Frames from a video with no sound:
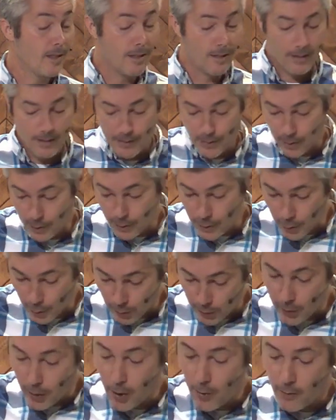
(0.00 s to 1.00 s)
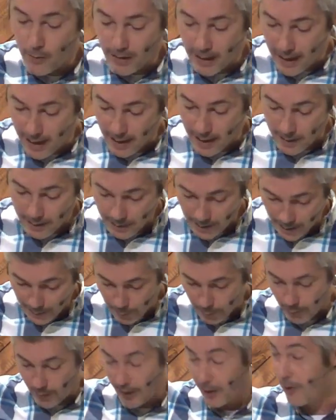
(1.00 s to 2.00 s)
Turn toward a known God in
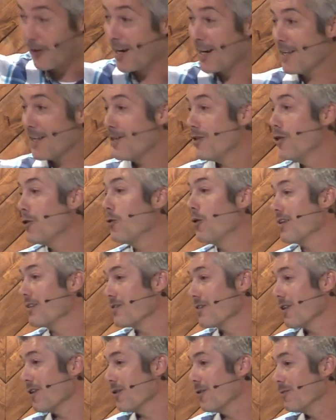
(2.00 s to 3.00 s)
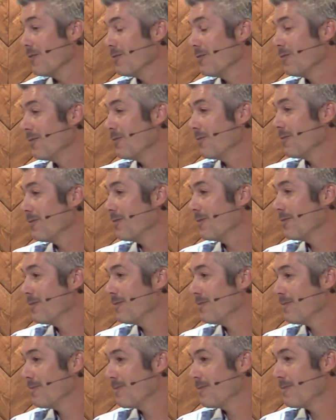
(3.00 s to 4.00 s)
prayer, and in doing so,
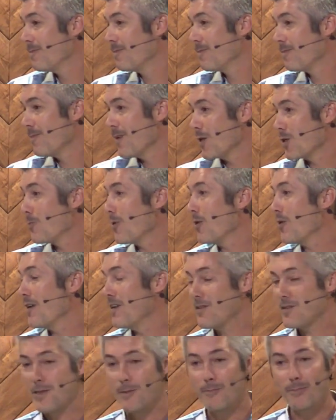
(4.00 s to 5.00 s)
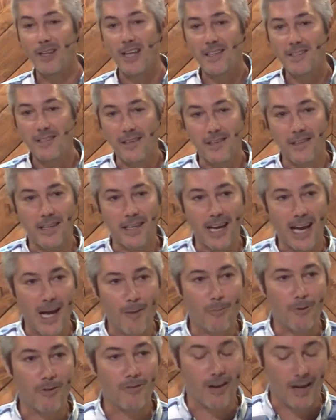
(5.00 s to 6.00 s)
experience the blessing that
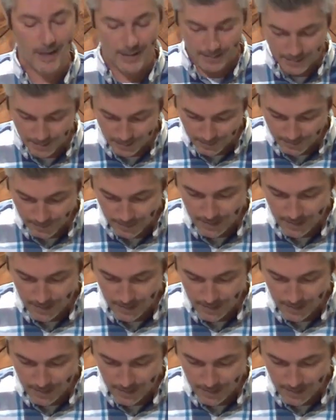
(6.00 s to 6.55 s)
God provides.